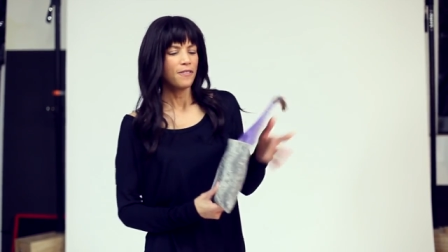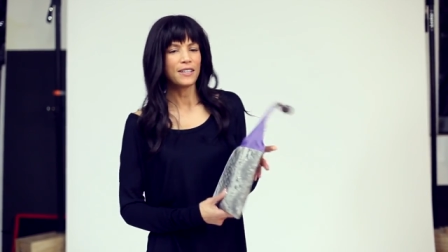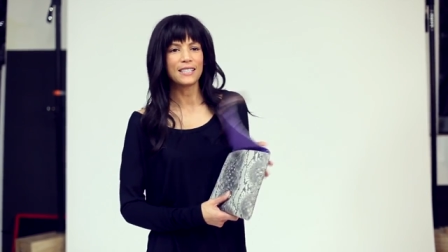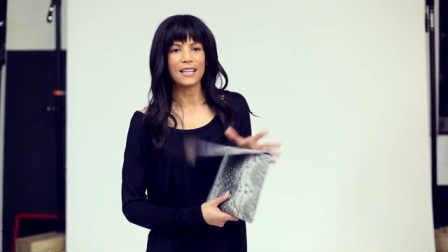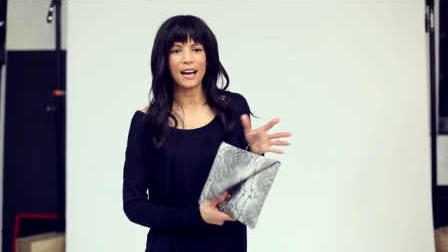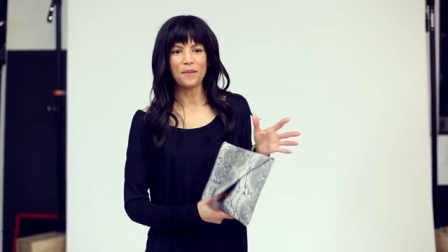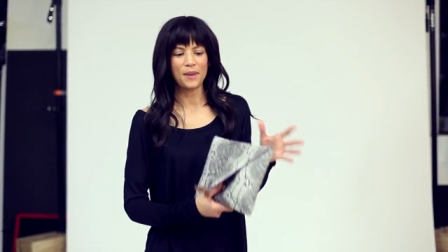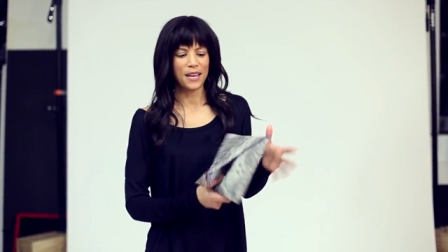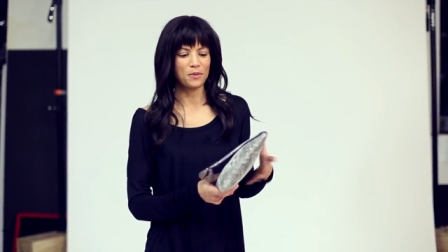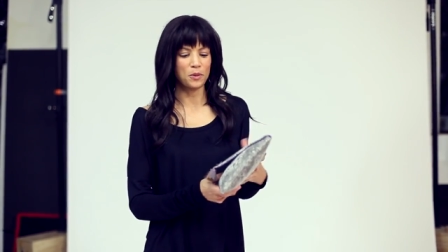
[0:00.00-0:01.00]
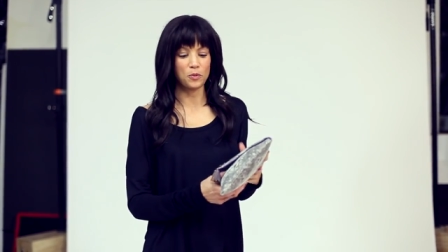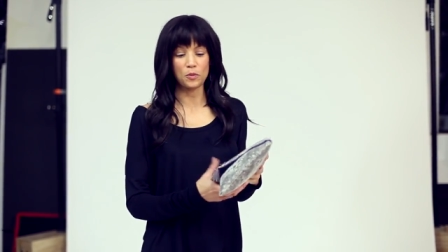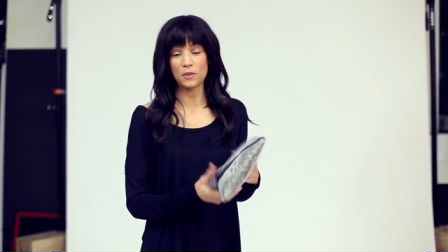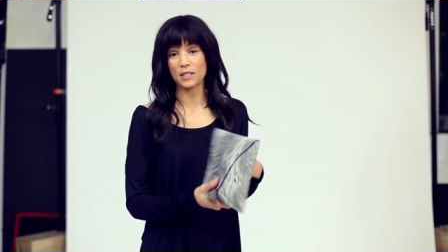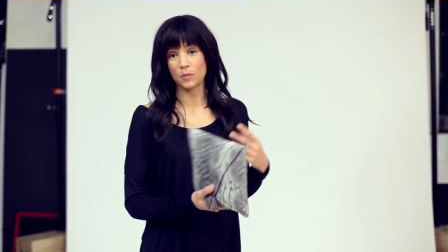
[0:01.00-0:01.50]
Fits an iPad with
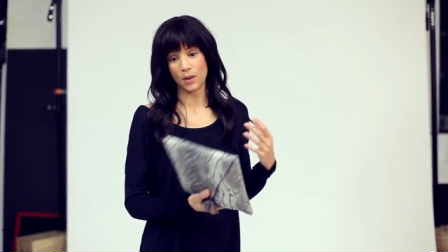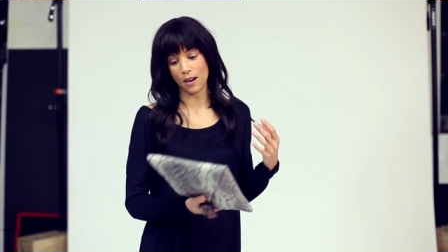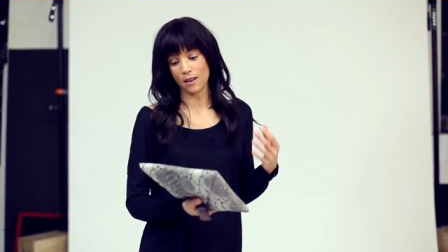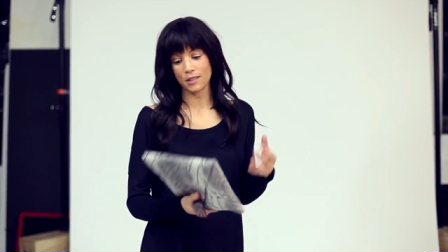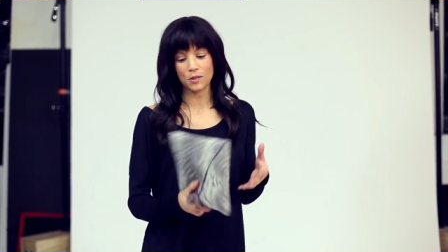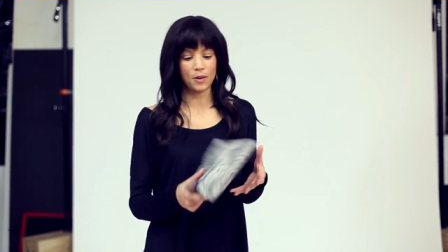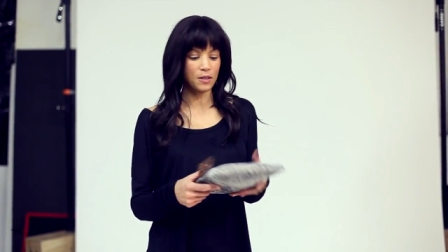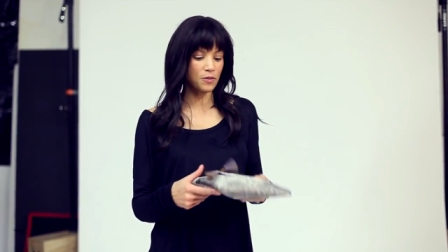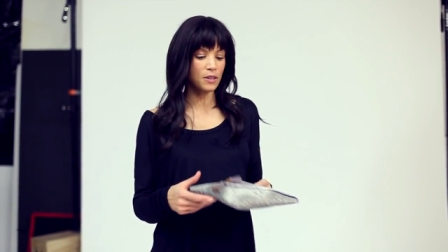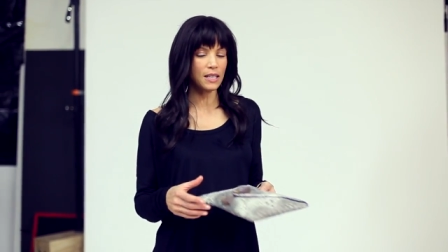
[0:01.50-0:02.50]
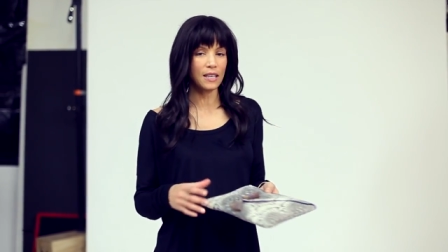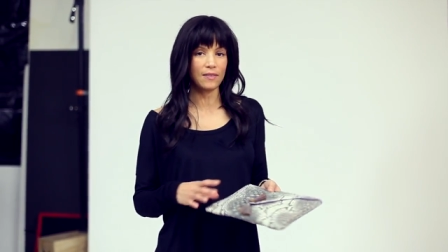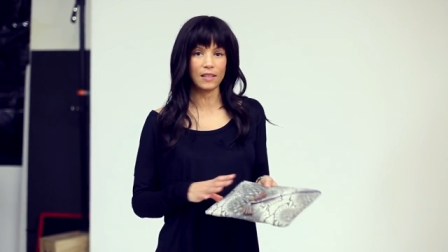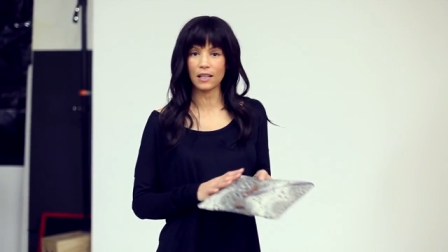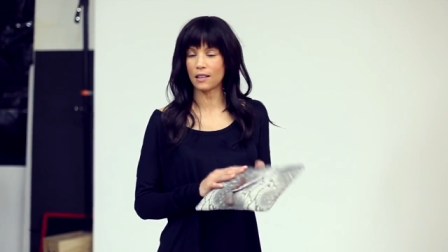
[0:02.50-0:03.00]
room to spare. It's great for an
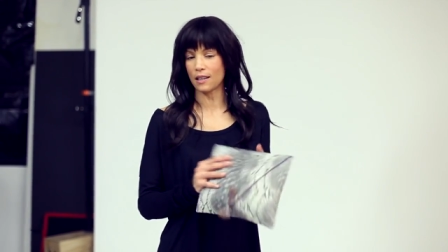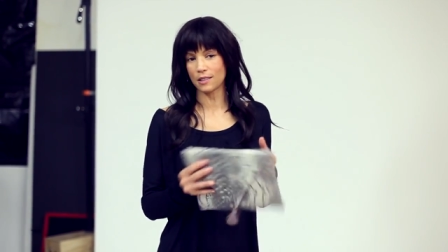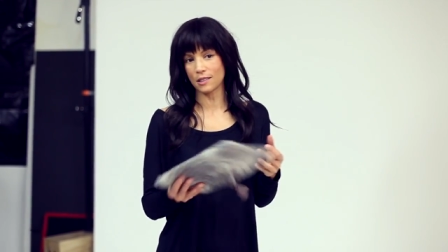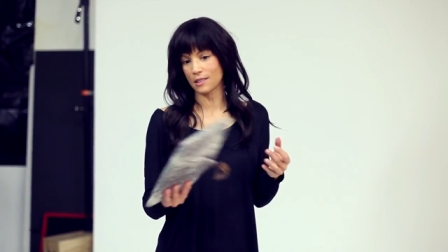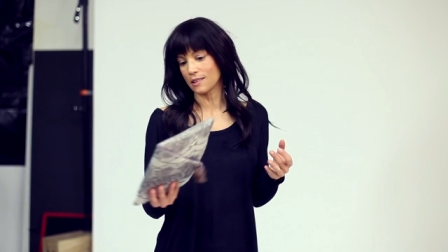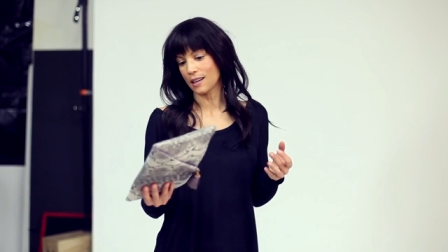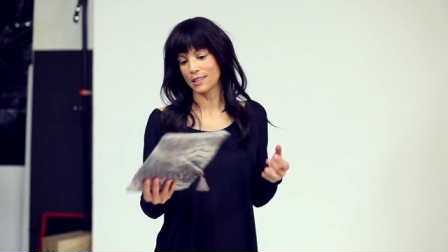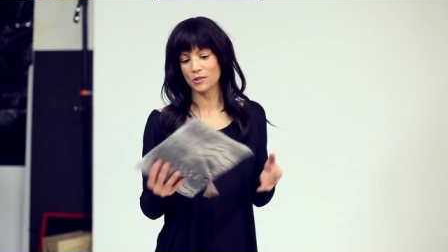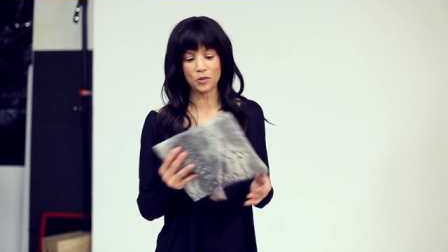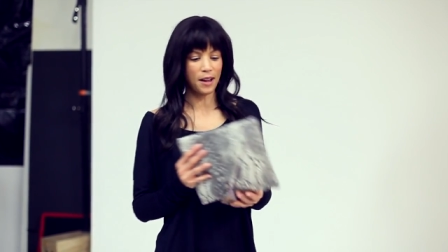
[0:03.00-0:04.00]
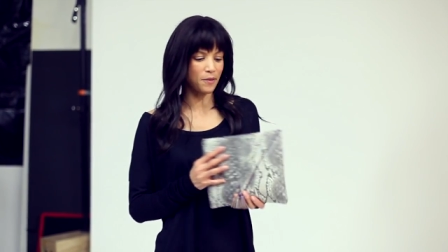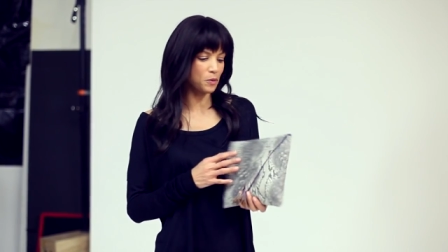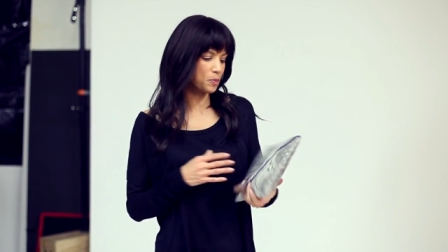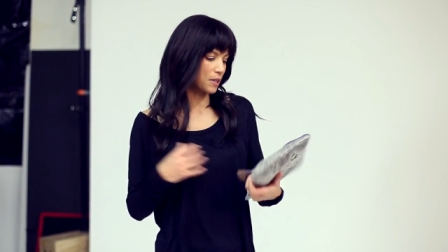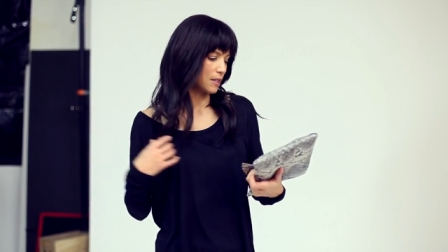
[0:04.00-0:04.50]
evening clutch. It's a nice
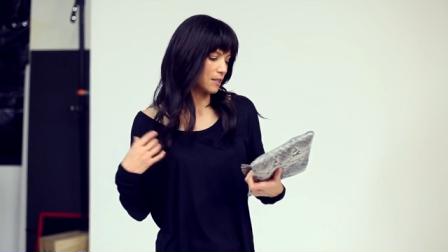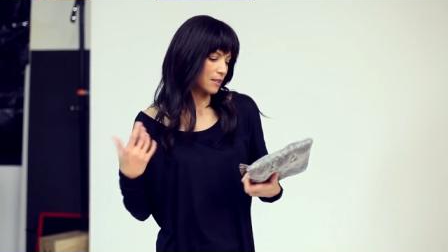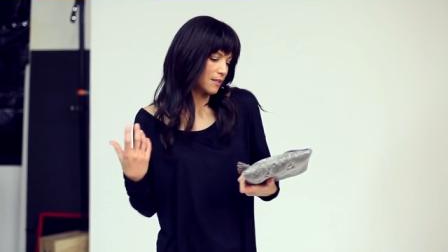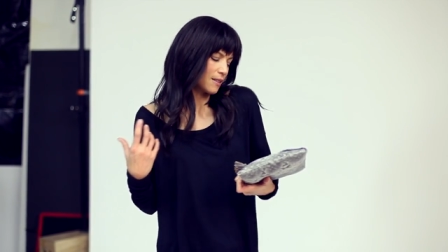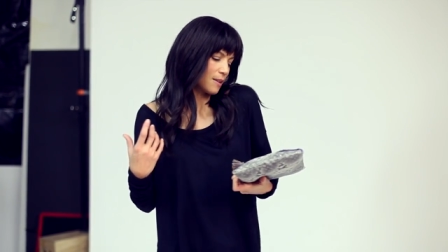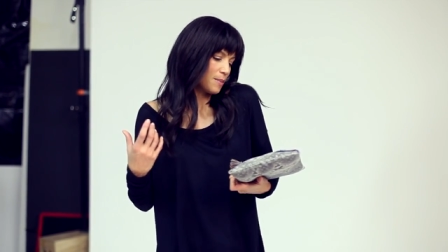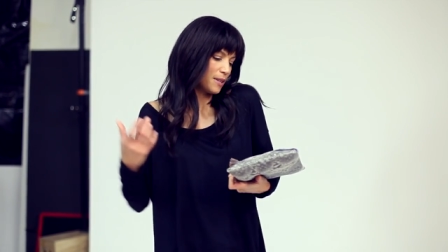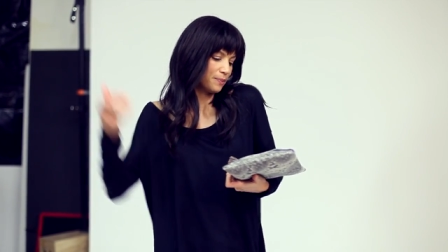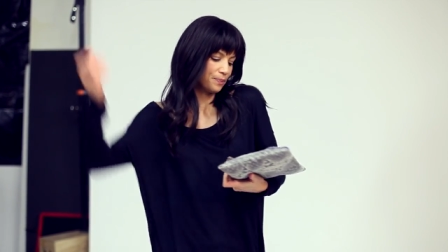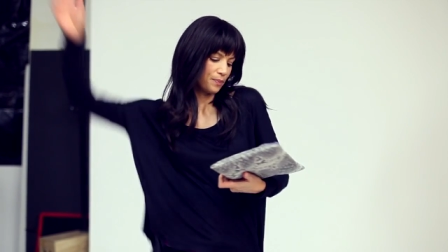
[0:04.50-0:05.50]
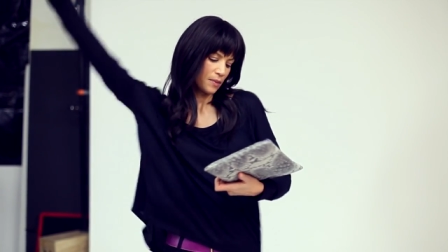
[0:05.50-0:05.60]
travel piece. I mean,